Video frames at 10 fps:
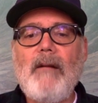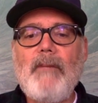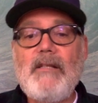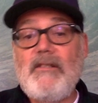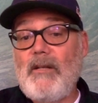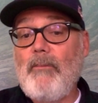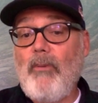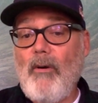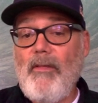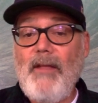is an
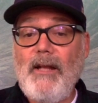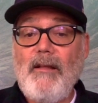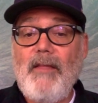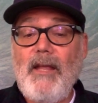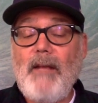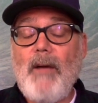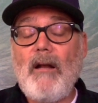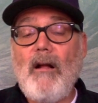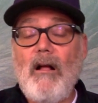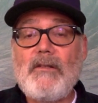important thing to think about
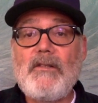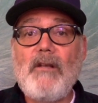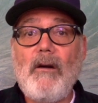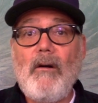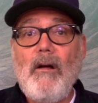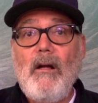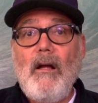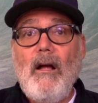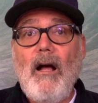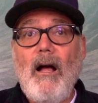also,
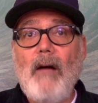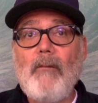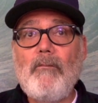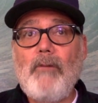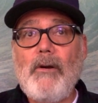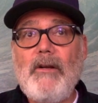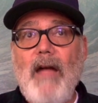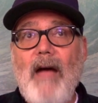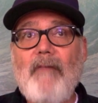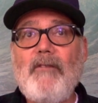where you
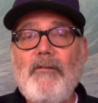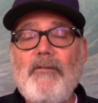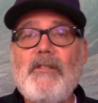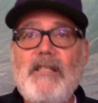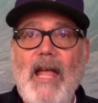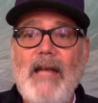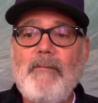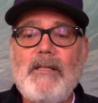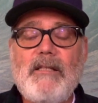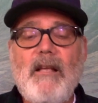have different
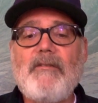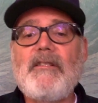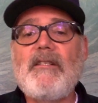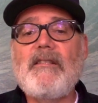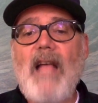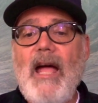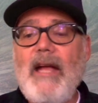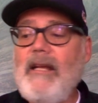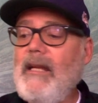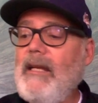segments of
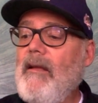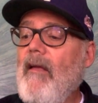society.